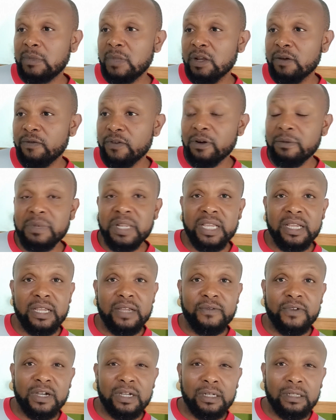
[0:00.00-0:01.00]
from there
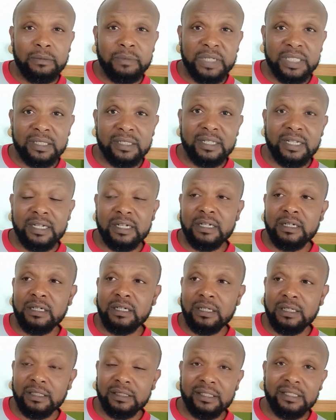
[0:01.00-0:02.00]
give her a little mid snack,
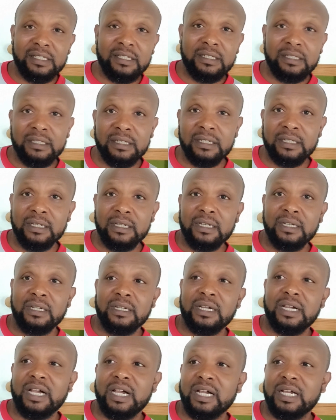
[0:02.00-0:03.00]
her tea,
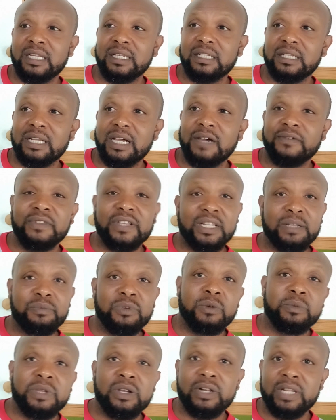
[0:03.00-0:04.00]
and after that
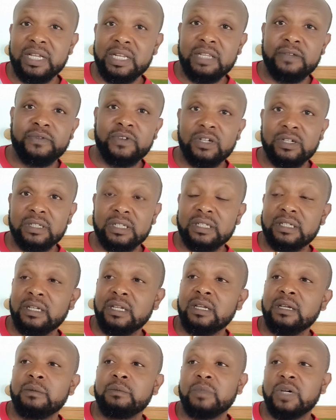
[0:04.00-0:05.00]
probably I'll end the vlog bit.
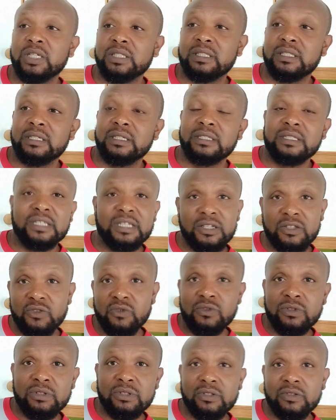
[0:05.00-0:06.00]
But stay
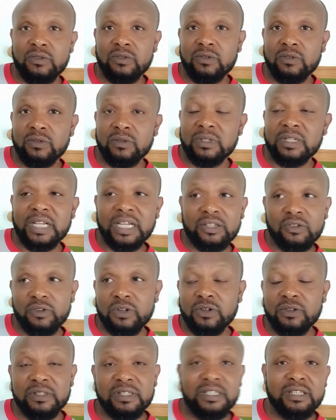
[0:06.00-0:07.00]
tuned, so that
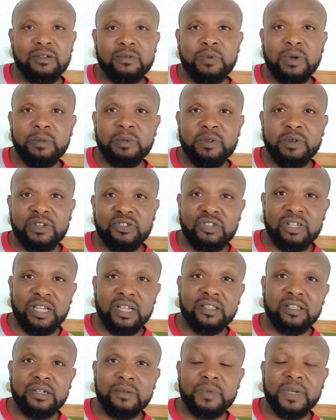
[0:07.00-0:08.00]
way we'll see probably when she
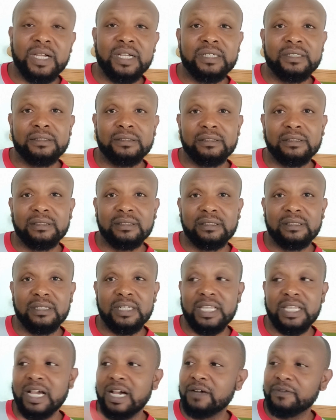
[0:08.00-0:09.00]
get up, and
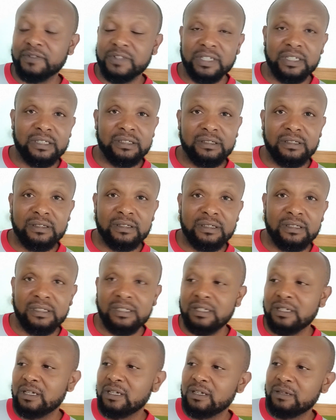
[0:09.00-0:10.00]
the after,
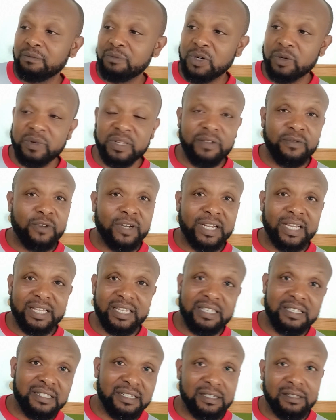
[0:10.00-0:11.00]
probably when I
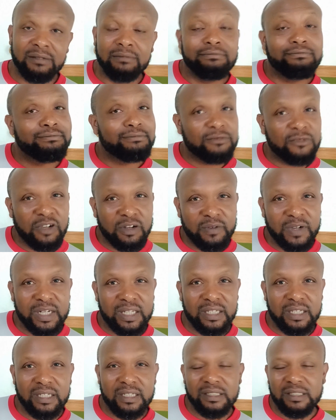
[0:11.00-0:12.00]
eat in, whatever
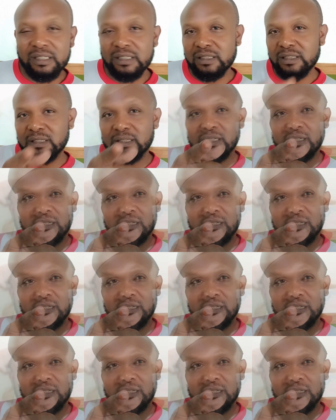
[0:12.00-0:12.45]
the case is.